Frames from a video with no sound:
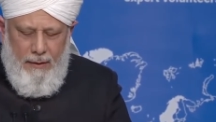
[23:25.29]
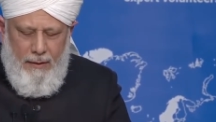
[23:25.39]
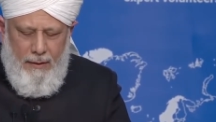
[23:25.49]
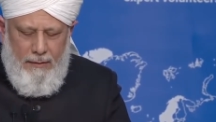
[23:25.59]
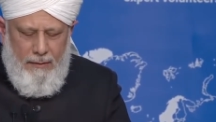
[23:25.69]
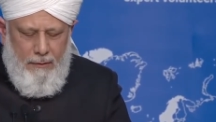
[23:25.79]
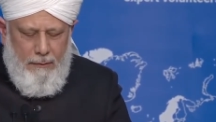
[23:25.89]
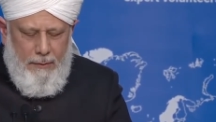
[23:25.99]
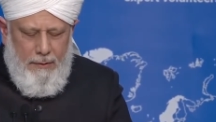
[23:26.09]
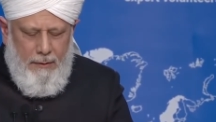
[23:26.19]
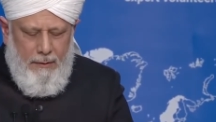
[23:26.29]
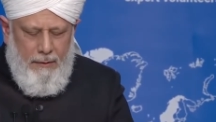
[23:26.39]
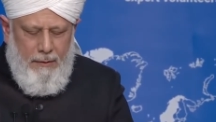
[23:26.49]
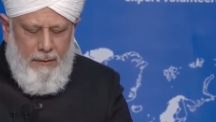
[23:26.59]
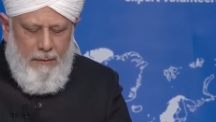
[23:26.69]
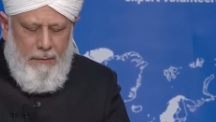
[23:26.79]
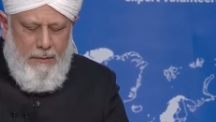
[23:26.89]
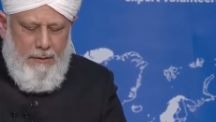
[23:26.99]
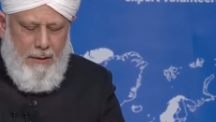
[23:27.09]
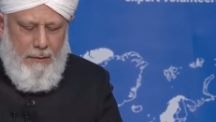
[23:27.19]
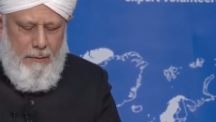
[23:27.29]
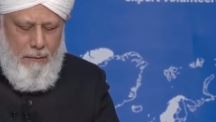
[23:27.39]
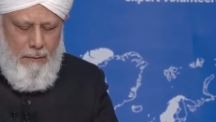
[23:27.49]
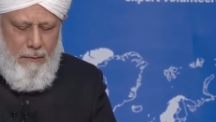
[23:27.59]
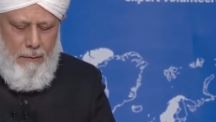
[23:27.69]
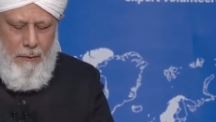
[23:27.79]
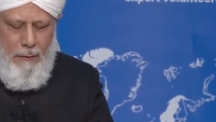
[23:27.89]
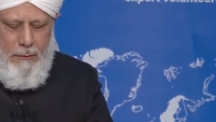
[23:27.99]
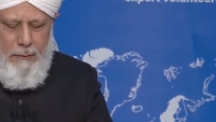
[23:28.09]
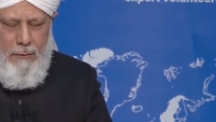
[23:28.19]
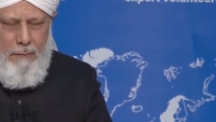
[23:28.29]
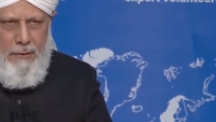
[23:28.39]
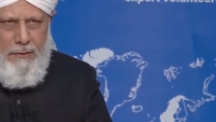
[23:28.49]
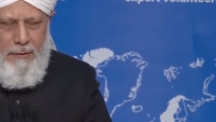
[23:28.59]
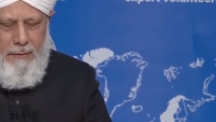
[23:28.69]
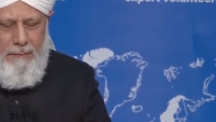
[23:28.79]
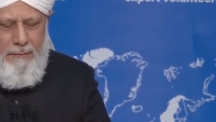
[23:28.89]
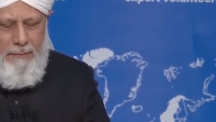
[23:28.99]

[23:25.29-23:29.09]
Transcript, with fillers: the Nasir Hospital, which is now close to completion.